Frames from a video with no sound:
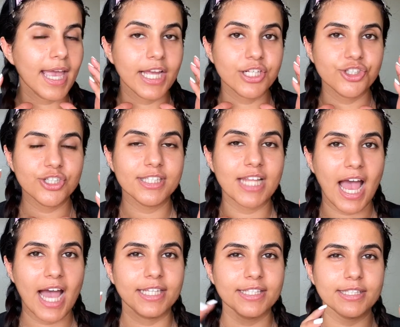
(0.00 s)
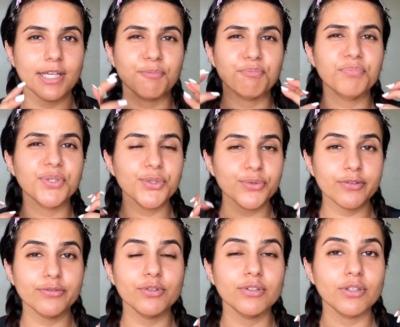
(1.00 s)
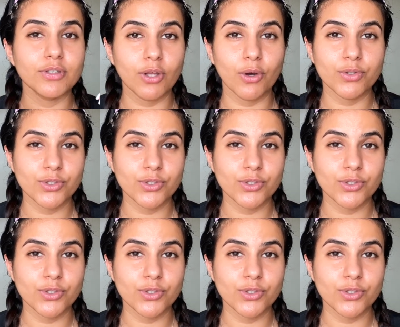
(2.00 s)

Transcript: It just adds a beautiful glow